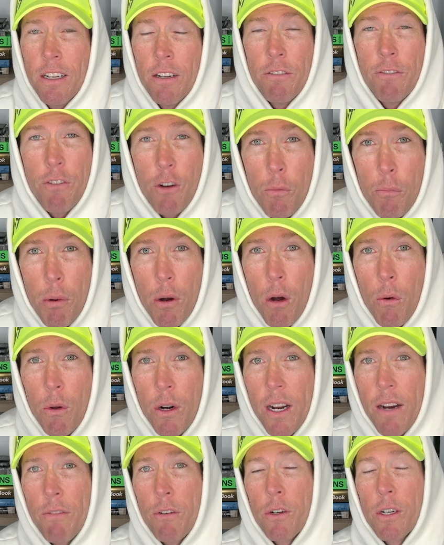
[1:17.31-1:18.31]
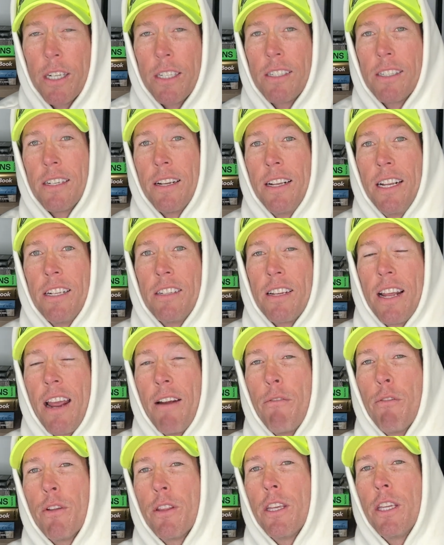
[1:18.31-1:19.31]
football, whatever, it's
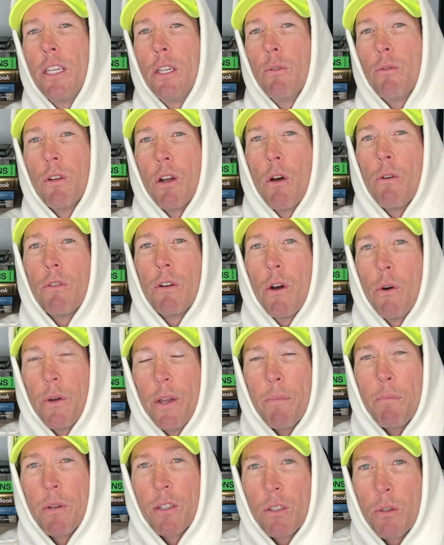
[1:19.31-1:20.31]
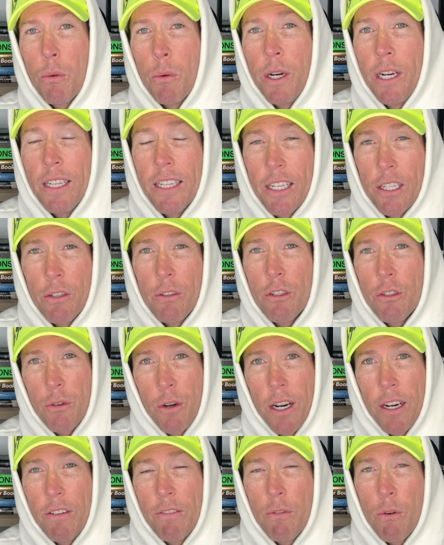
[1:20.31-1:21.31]
everything you don't know in between that you
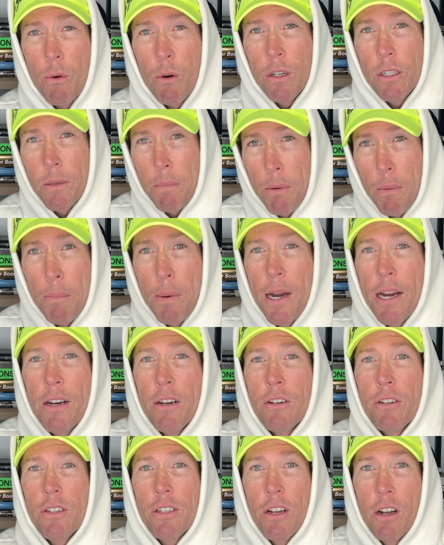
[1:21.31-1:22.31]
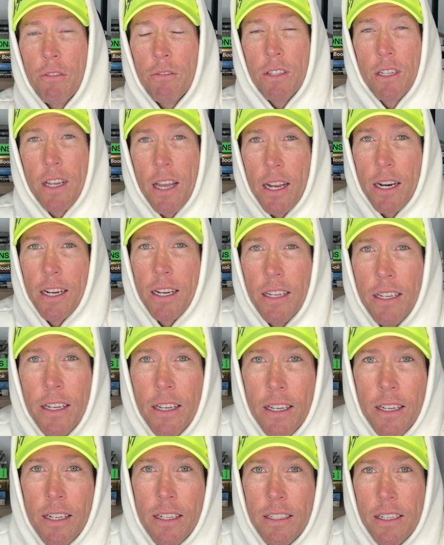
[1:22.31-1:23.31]
train for to prepare yourself to kind
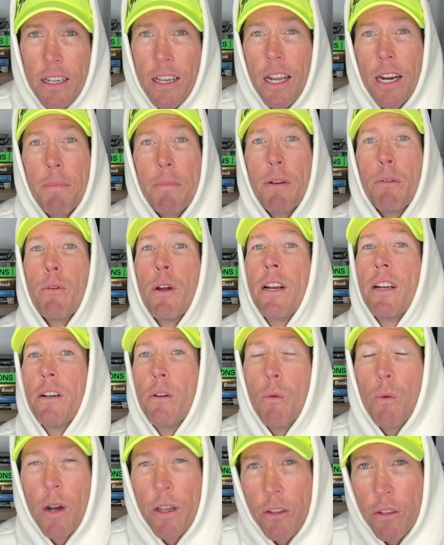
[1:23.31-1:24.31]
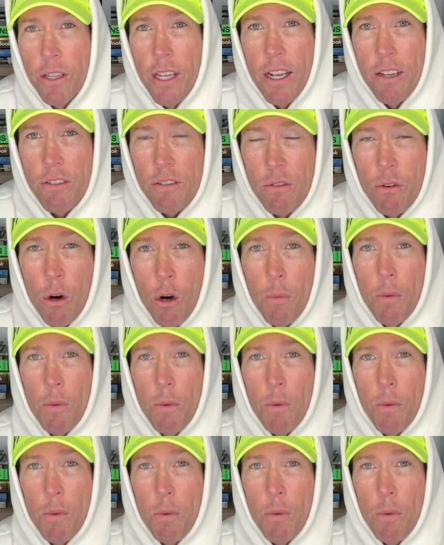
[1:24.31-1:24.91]
of be ready to weather that storm.